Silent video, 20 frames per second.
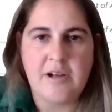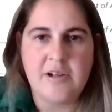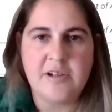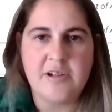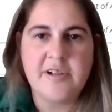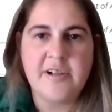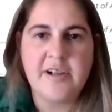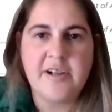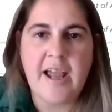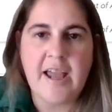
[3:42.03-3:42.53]

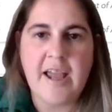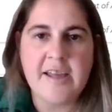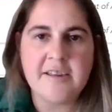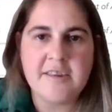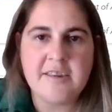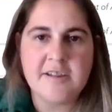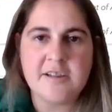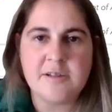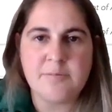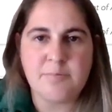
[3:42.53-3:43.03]
I'll
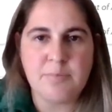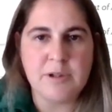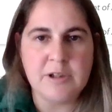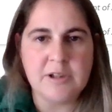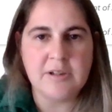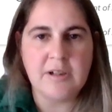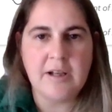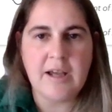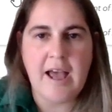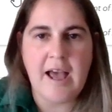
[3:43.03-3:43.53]
create this
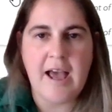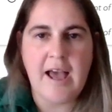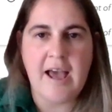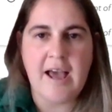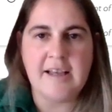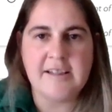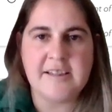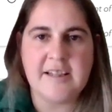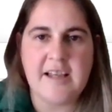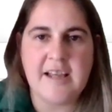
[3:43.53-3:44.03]
bill
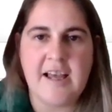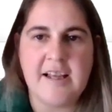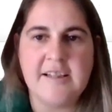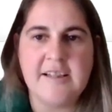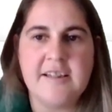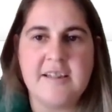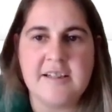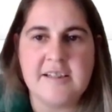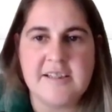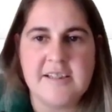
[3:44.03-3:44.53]
as
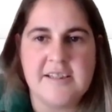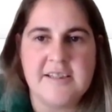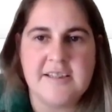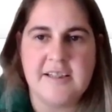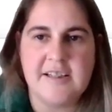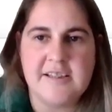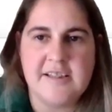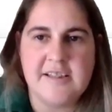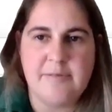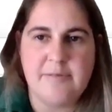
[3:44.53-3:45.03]
at 30
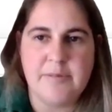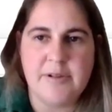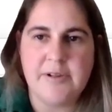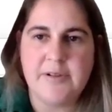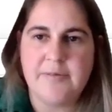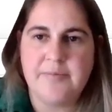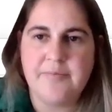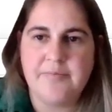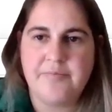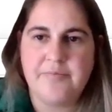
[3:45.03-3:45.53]
September.